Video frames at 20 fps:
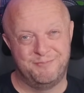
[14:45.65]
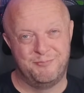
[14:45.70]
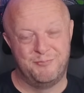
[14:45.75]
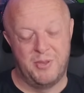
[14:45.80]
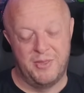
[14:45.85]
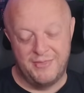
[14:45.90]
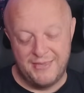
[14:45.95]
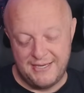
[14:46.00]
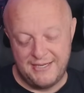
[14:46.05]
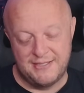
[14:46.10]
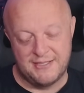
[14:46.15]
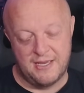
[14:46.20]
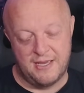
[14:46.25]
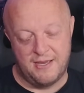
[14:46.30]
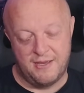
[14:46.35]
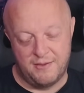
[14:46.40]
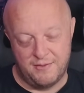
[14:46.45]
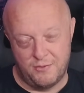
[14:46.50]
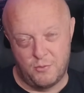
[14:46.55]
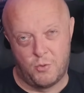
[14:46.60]
But these
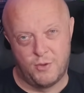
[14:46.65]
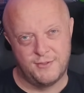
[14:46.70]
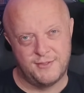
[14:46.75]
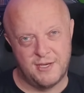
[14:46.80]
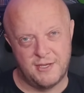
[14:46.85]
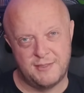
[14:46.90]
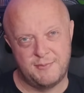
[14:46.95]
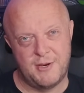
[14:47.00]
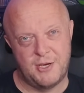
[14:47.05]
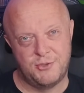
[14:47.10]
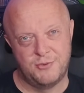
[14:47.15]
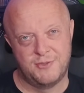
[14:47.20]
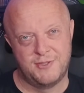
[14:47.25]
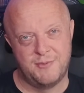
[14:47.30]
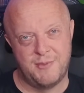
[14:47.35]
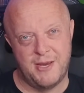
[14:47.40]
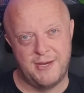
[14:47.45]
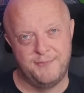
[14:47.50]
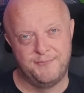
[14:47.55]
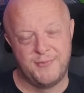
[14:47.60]
are the ones that are special to
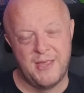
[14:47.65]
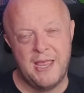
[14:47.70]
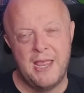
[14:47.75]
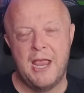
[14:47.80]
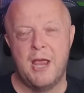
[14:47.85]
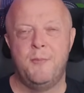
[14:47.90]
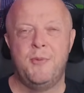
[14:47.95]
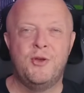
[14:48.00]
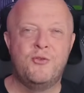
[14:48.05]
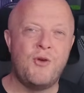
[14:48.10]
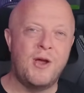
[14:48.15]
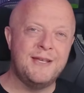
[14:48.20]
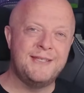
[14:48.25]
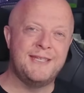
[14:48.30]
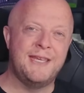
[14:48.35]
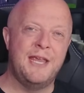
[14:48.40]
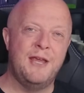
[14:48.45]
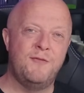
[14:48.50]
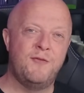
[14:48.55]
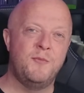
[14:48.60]
me. It'd be great
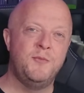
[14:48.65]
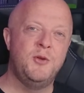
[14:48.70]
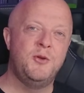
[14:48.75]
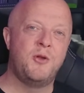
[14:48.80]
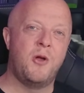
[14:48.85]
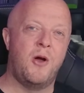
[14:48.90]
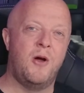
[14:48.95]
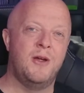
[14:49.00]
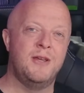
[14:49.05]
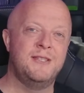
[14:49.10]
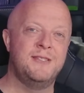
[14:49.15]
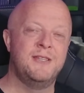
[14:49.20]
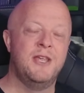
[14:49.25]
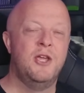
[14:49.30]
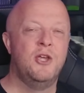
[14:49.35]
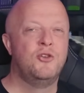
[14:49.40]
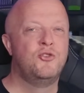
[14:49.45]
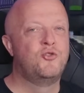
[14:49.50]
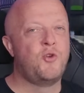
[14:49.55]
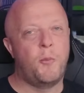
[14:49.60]
to hear from you guys.
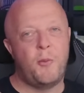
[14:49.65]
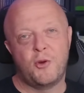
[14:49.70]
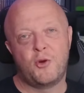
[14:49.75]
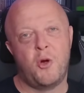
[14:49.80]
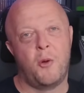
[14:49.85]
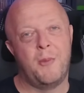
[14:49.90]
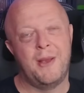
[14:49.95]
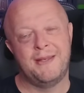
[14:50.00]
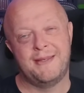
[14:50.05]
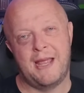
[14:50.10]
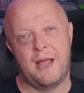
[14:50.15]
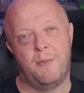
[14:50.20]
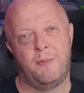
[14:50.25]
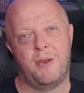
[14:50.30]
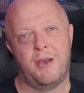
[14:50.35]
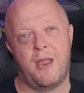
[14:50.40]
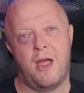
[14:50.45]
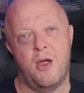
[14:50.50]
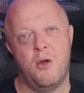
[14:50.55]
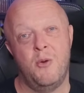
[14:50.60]
Drop a comment down
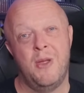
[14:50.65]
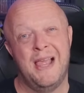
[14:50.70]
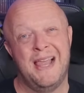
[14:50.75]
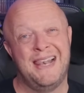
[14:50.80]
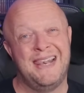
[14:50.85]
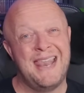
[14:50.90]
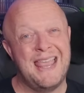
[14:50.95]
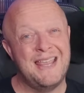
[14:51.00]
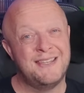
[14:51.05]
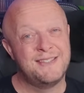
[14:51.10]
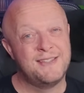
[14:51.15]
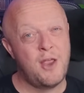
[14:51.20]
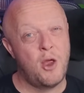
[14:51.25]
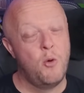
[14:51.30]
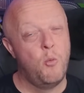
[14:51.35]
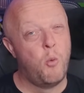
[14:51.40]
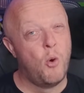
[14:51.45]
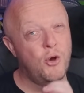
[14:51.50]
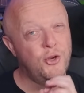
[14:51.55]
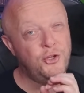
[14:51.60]
below. Let us
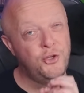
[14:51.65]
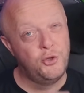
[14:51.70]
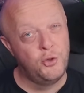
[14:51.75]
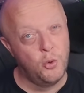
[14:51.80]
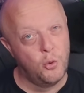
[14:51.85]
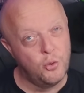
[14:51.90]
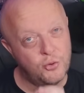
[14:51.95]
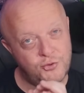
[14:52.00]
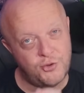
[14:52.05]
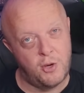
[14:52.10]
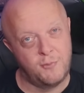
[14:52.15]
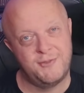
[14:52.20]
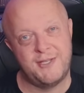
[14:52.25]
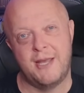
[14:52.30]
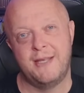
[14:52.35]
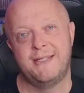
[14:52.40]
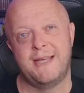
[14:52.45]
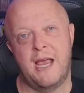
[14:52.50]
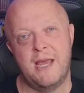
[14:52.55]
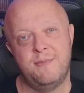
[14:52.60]
know what your top
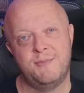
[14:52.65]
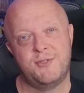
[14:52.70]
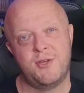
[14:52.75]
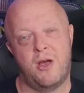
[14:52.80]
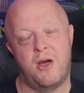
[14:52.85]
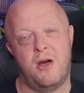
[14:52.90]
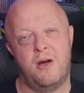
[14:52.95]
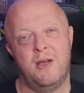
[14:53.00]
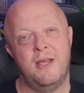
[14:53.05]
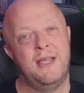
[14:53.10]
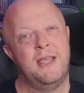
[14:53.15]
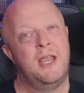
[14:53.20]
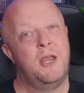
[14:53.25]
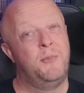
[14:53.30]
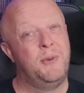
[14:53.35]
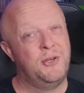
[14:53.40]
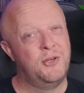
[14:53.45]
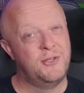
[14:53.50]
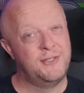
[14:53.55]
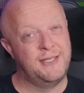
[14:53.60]
10 games are. It'd
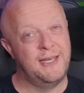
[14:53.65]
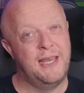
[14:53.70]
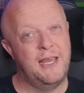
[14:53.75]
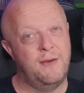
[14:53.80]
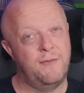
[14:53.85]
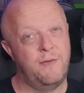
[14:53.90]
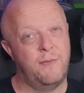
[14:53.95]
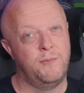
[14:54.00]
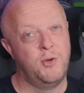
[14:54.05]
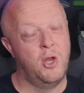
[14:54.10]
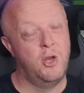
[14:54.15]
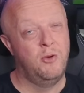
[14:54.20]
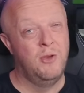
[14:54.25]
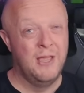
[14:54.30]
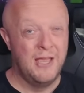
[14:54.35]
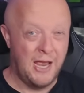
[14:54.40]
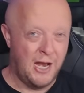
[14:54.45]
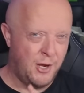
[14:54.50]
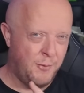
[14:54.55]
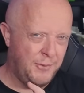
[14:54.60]
be good to hear from you.
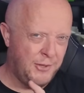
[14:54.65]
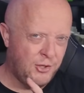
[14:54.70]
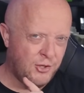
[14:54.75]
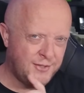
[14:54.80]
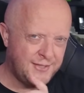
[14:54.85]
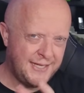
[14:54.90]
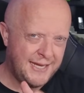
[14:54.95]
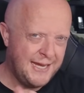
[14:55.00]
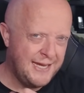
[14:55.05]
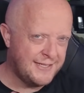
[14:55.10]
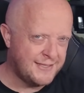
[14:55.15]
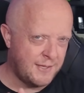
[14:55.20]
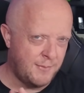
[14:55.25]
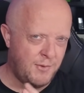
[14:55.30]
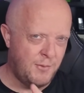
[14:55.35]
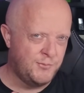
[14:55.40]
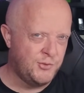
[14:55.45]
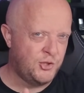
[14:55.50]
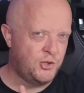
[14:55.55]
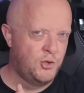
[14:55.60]
And it'd be good to hear some
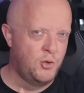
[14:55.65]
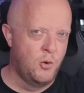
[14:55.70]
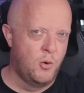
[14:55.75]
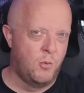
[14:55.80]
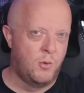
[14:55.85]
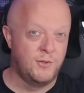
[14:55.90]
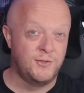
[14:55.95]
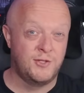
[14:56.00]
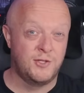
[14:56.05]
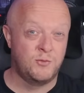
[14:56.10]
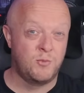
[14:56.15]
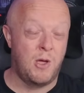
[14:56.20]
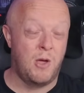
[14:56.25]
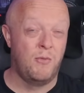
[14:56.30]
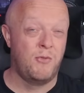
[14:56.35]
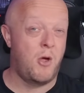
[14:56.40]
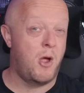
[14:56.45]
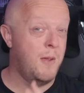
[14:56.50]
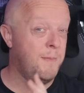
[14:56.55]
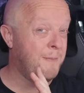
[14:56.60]
obscure ones as well
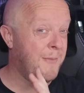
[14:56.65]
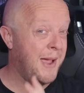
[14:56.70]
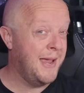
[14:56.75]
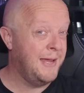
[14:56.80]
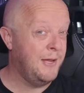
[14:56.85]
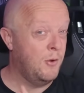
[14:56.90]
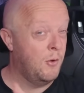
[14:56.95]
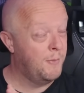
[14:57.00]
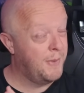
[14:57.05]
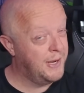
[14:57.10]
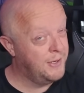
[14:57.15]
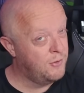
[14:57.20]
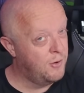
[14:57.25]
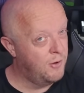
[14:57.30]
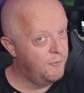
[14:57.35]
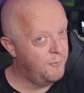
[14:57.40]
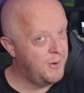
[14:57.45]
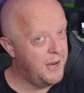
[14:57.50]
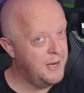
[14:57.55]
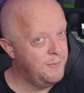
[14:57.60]
that I may or may not
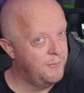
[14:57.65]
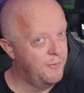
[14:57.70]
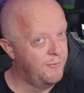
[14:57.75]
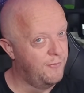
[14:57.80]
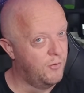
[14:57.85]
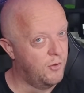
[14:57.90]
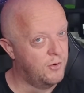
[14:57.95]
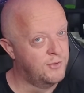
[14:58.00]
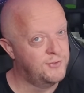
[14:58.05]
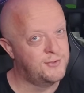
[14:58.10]
have played before.